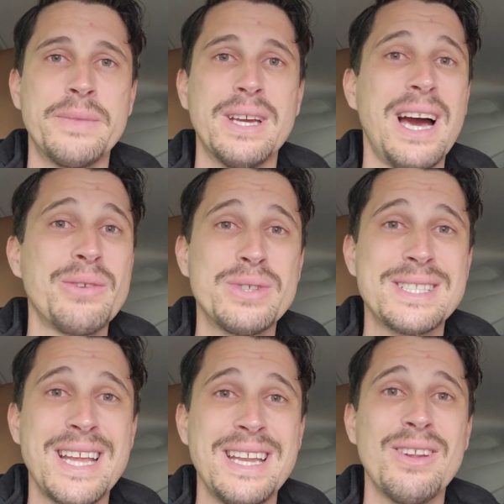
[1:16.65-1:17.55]

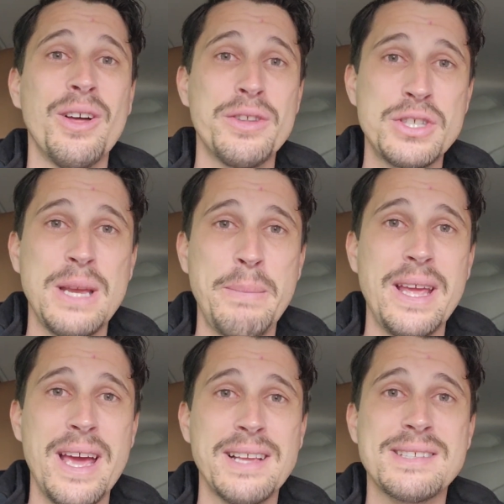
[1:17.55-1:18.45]
110 on the
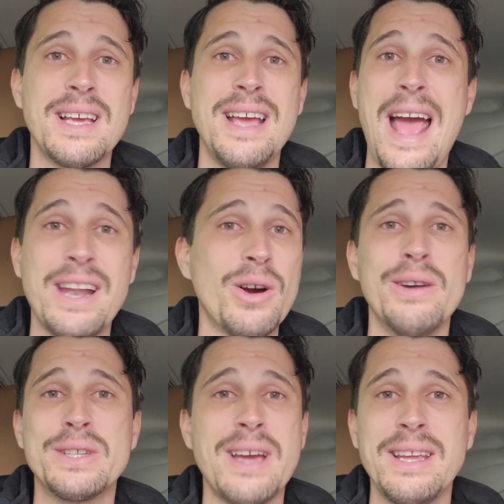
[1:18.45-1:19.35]
GPS, and
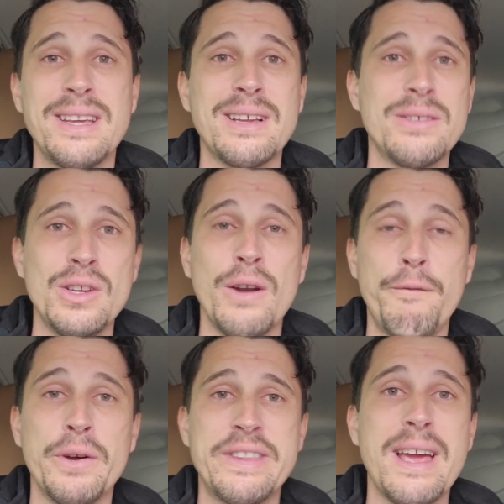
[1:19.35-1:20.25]
overtaking, you know,
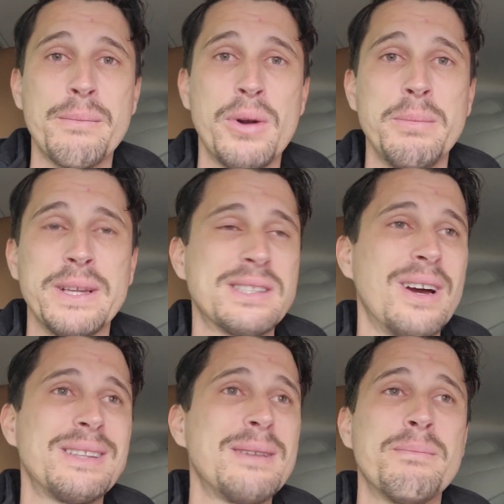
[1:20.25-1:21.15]
foot down properly. So
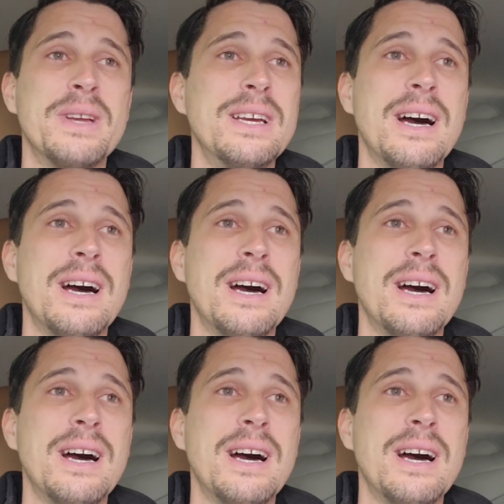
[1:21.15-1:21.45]
I didn't